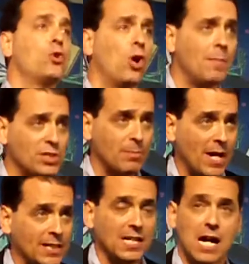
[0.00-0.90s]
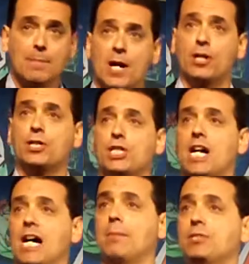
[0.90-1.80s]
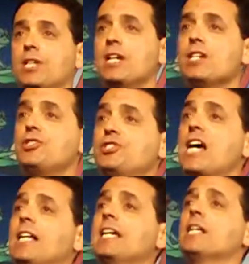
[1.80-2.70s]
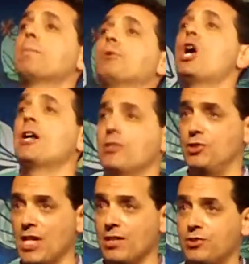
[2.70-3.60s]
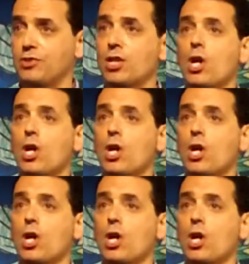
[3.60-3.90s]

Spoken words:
enormous amount of time on our jobs selling in a broader sense.